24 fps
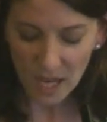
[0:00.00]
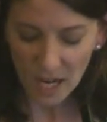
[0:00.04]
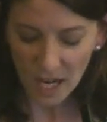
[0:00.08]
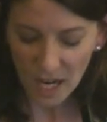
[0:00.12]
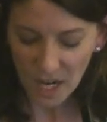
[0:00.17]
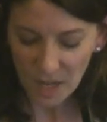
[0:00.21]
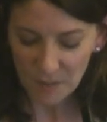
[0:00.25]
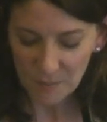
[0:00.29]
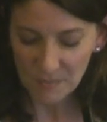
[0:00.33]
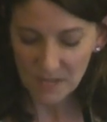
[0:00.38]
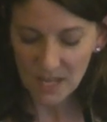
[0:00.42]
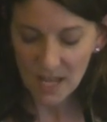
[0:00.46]

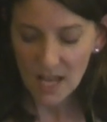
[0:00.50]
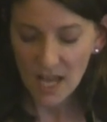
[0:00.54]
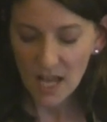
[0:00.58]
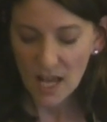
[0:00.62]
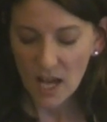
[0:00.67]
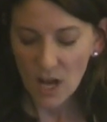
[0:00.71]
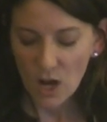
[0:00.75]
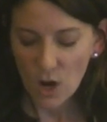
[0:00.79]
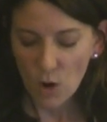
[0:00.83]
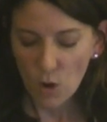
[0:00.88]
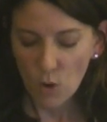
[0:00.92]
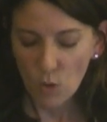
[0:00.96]
Um,
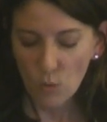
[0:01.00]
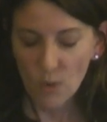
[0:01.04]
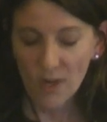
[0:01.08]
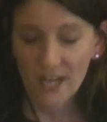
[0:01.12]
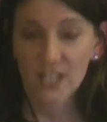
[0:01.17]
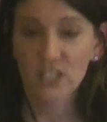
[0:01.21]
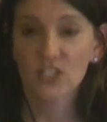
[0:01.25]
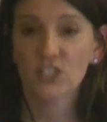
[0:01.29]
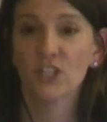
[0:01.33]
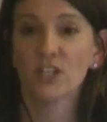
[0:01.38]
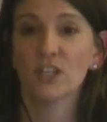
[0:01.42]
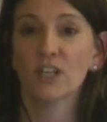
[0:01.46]

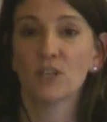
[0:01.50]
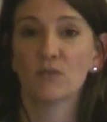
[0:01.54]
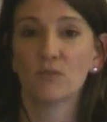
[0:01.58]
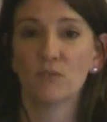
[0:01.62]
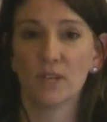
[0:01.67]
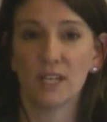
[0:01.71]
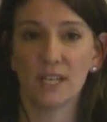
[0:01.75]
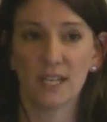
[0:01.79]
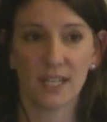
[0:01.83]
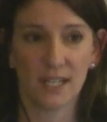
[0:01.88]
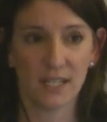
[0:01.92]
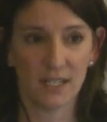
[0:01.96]
when I started
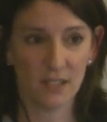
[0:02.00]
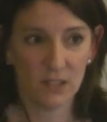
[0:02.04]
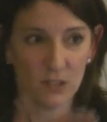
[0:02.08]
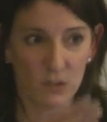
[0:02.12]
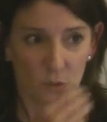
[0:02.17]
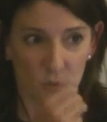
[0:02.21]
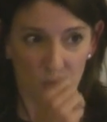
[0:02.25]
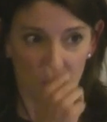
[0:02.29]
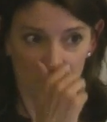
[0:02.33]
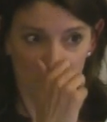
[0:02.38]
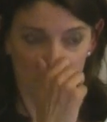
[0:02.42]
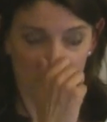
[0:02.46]
reading,
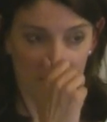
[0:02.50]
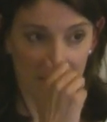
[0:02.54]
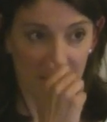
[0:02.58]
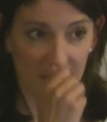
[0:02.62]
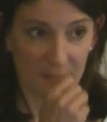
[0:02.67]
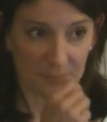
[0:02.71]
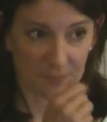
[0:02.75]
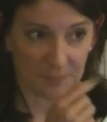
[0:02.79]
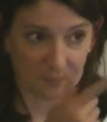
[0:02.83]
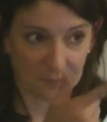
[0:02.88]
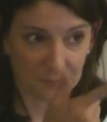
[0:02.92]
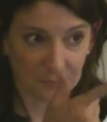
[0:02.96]
sort of
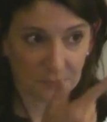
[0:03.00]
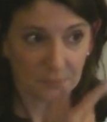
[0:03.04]
like